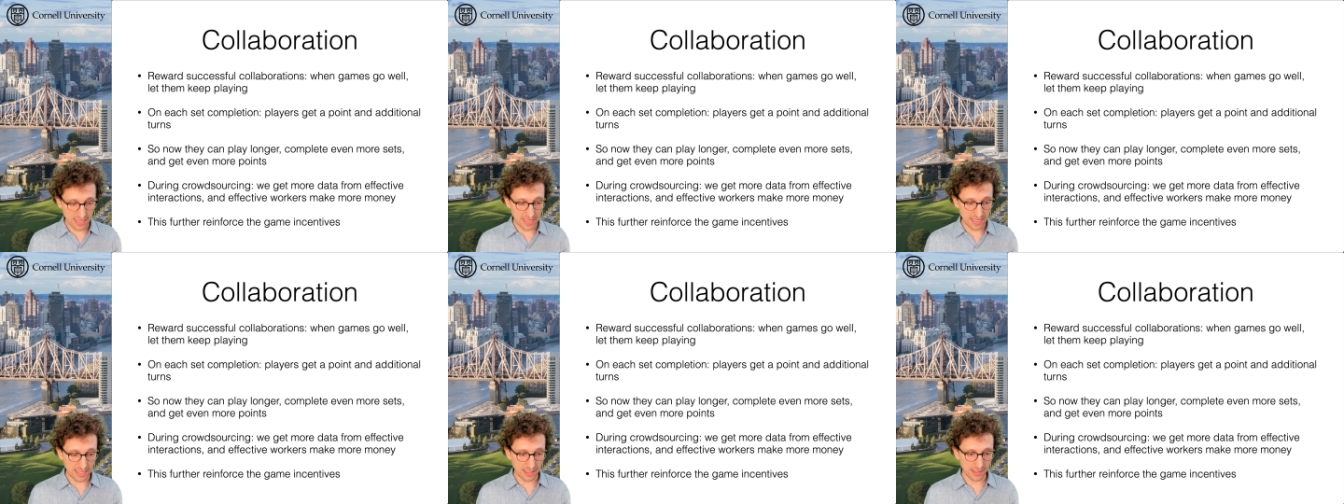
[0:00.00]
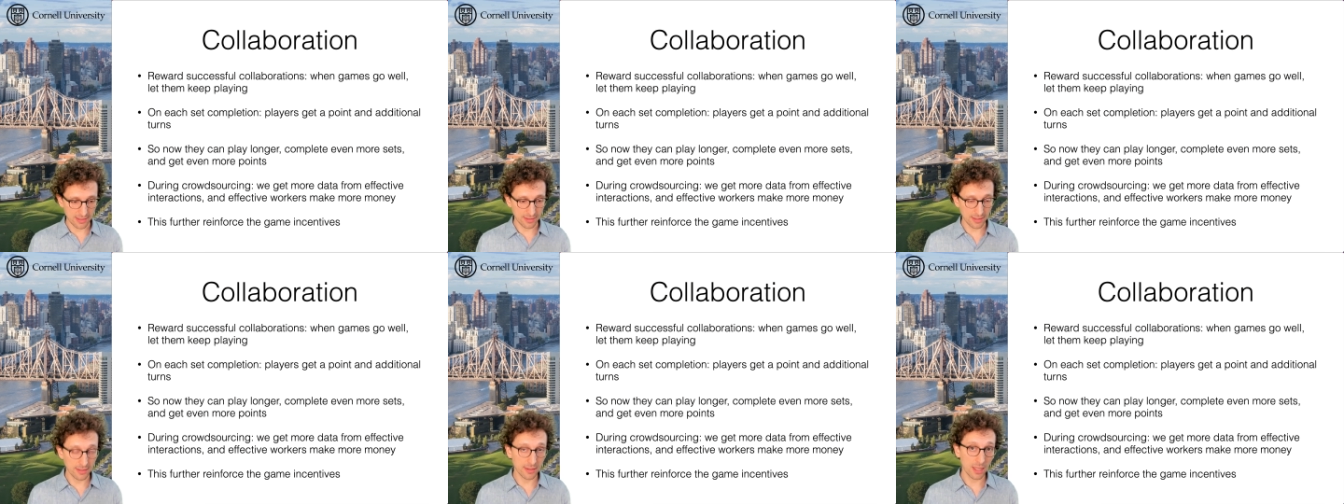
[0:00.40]
a
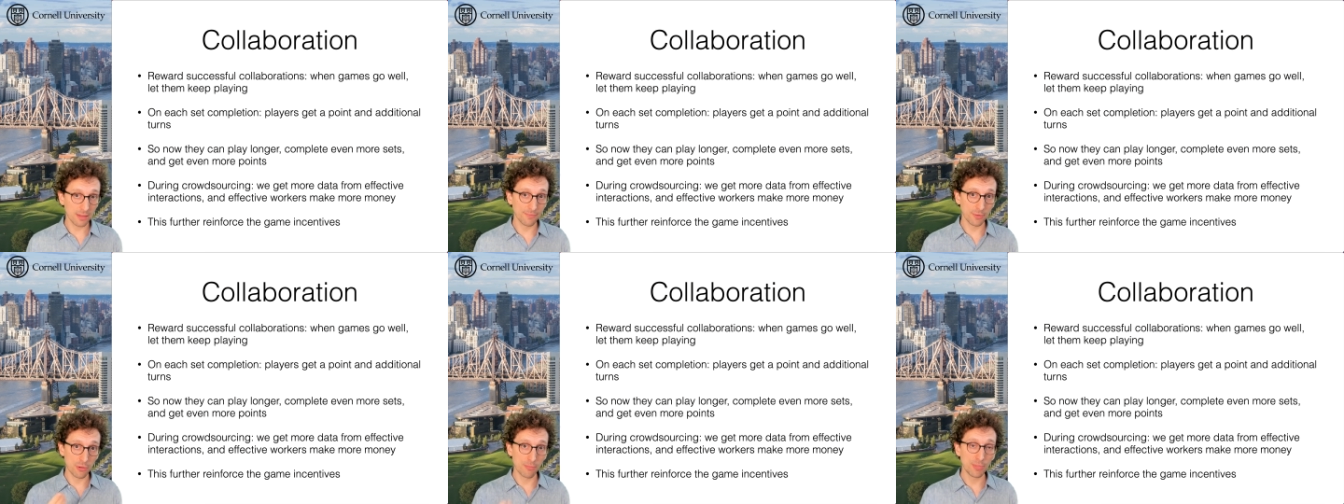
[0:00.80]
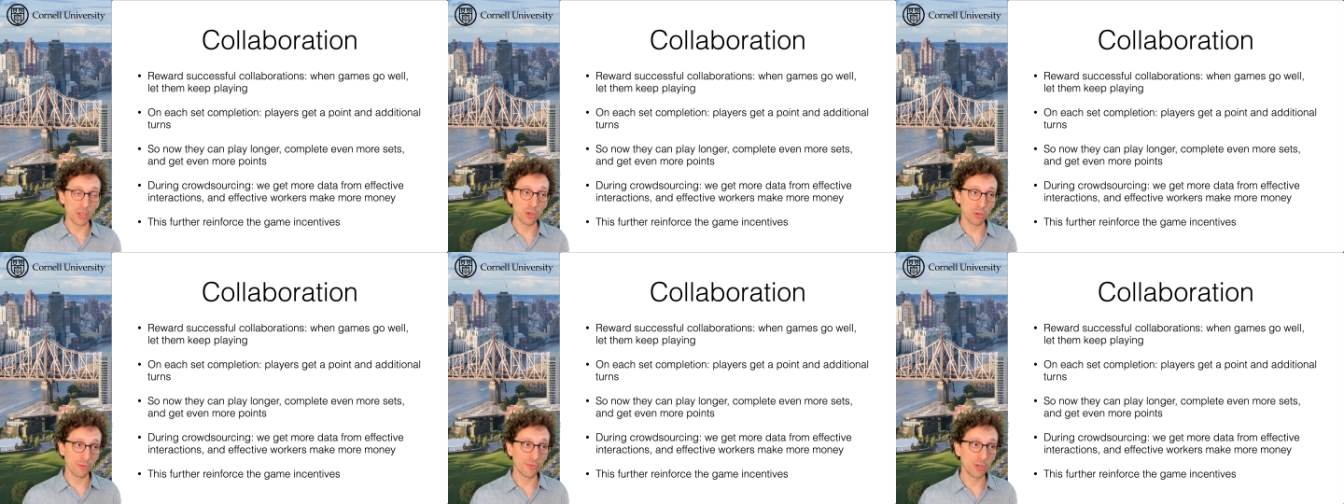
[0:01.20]
successful
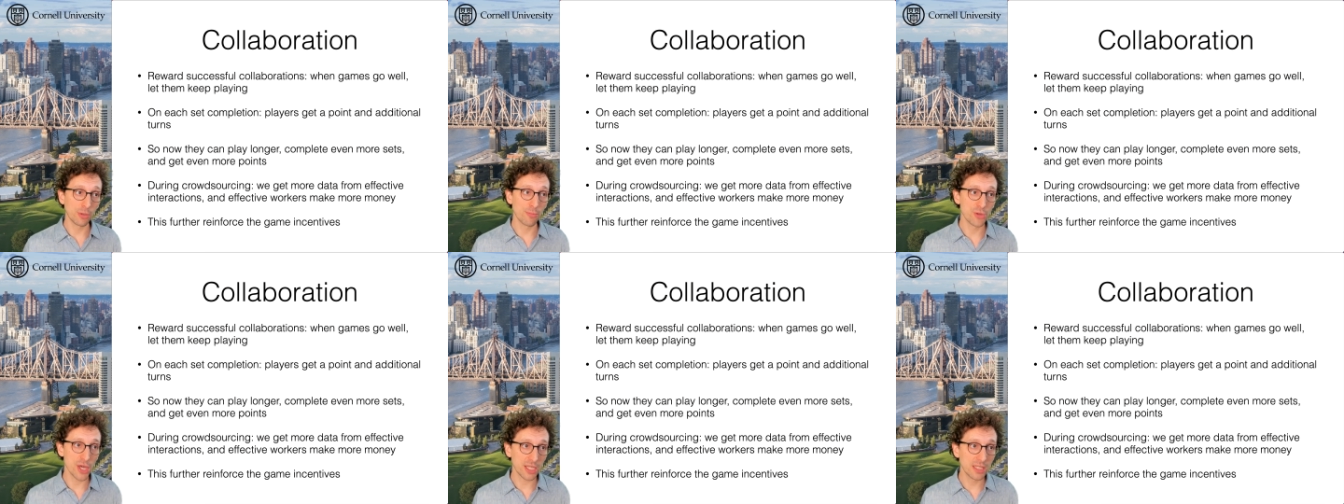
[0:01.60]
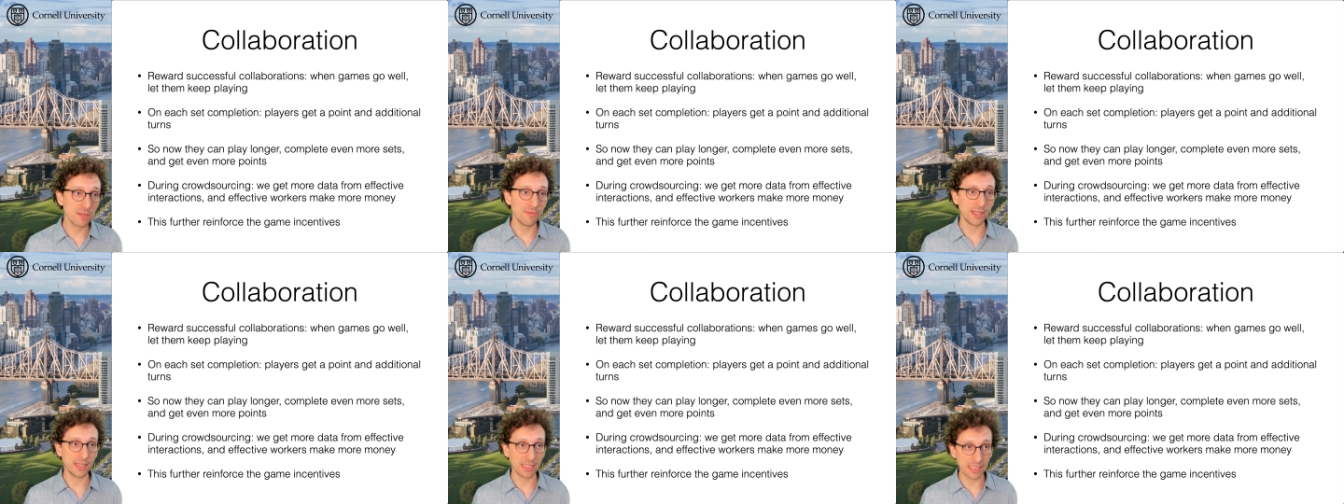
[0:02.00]
completion of an
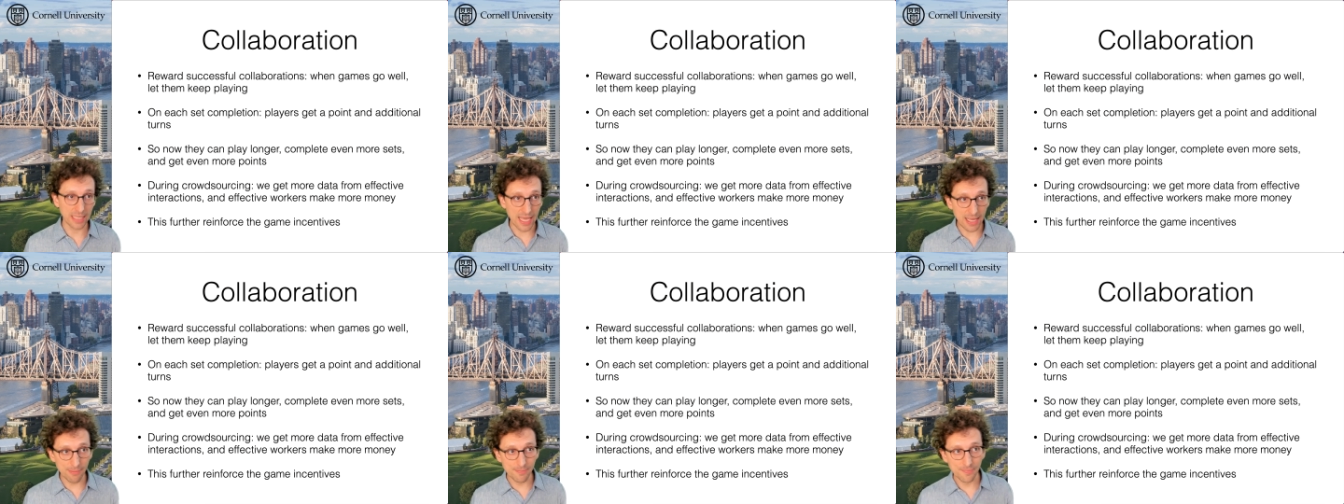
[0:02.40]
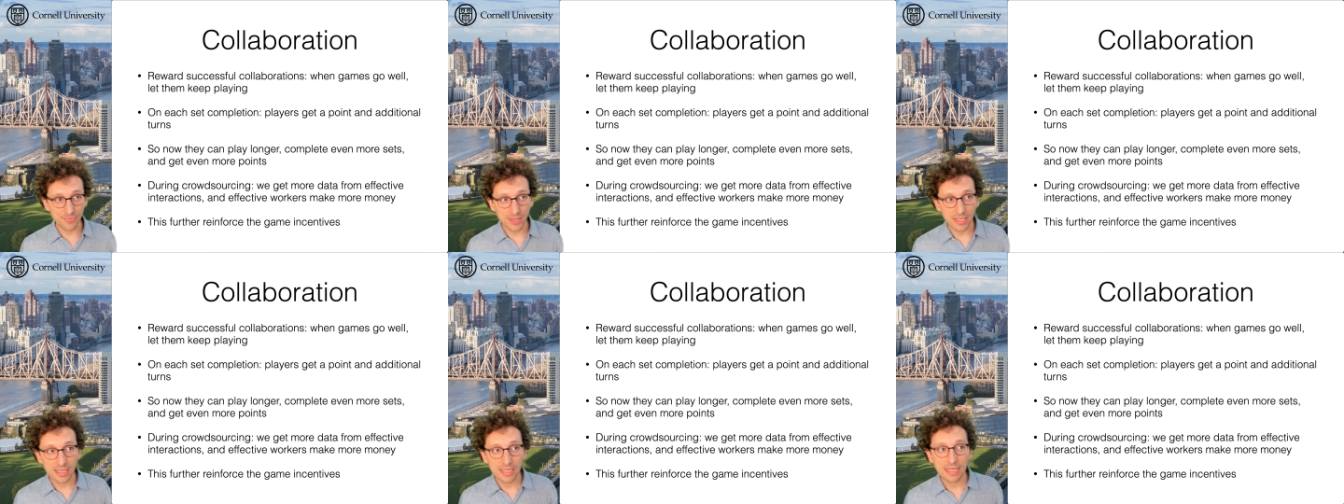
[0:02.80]
objective in the game,
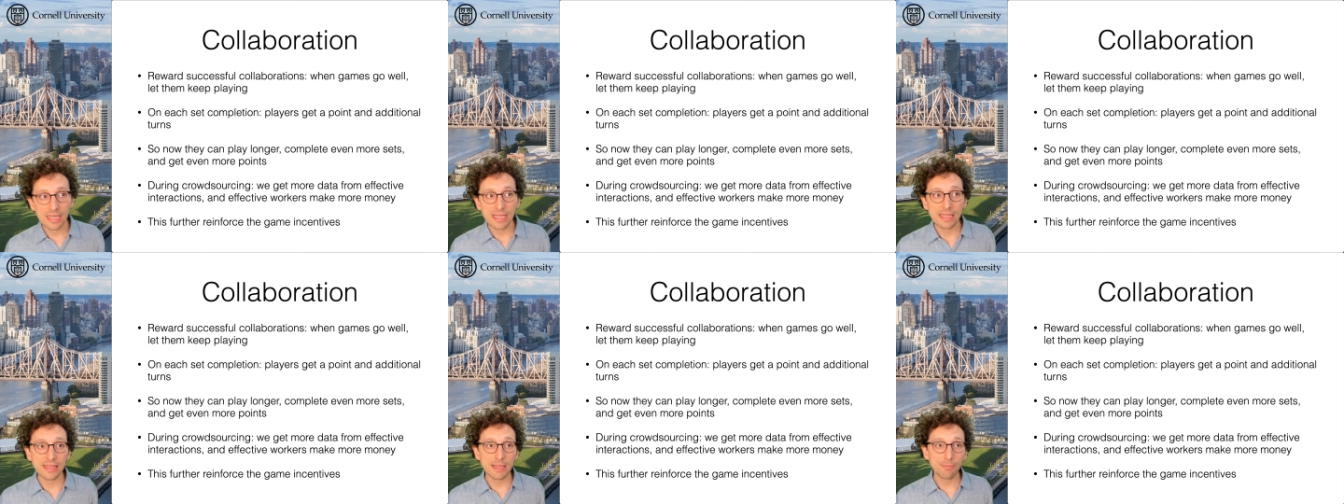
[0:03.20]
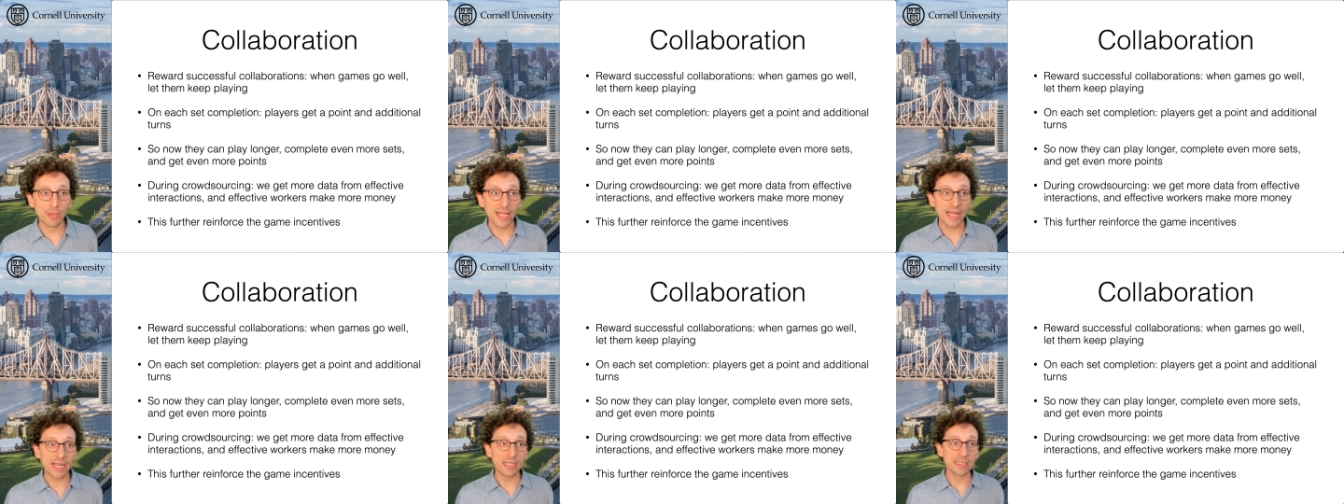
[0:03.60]
the
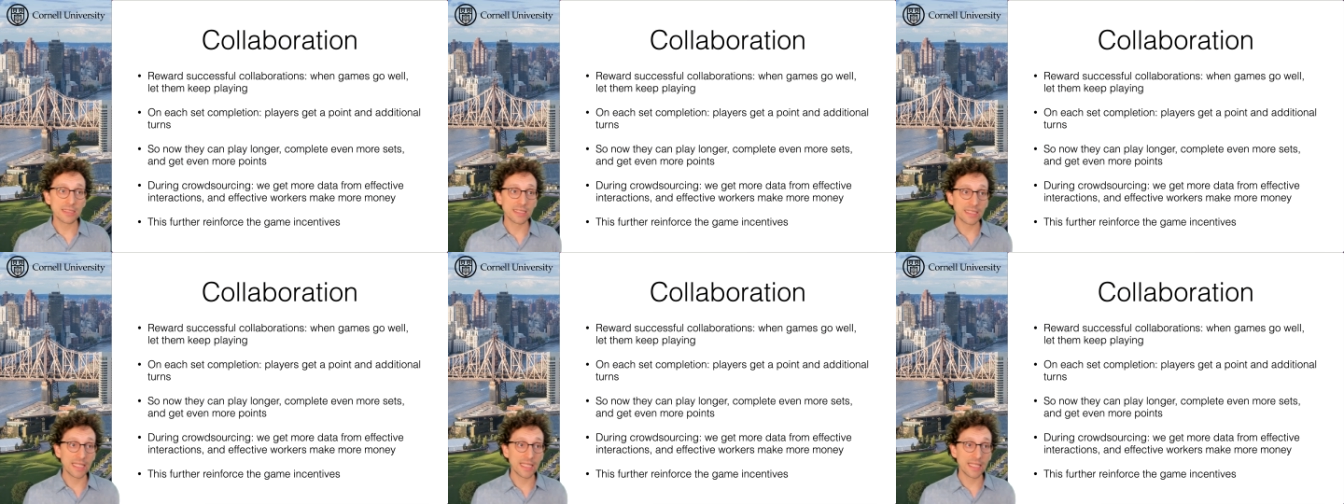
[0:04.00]
players